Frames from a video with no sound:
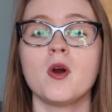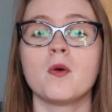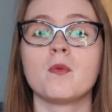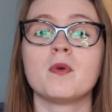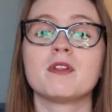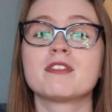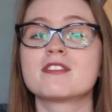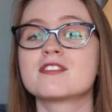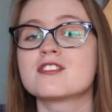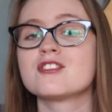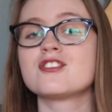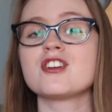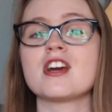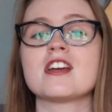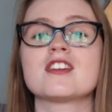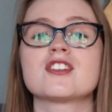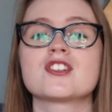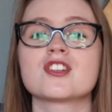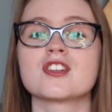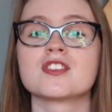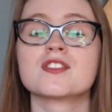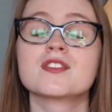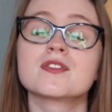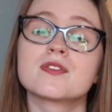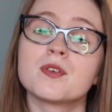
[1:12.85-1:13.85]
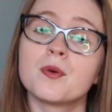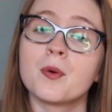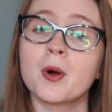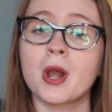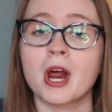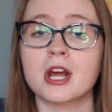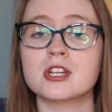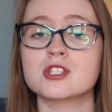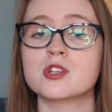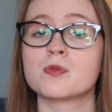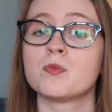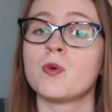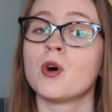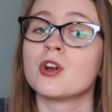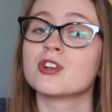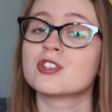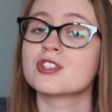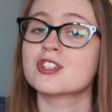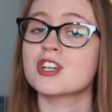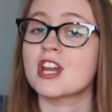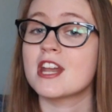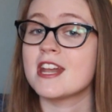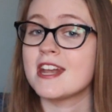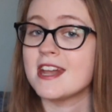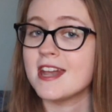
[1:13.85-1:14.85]
with suggestions for what I should
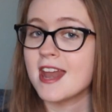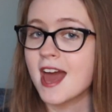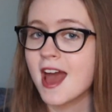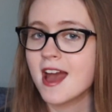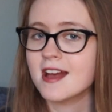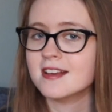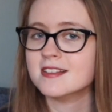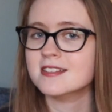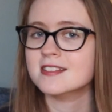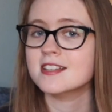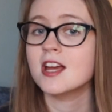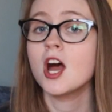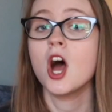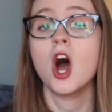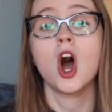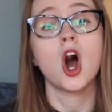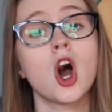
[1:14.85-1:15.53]
watch next.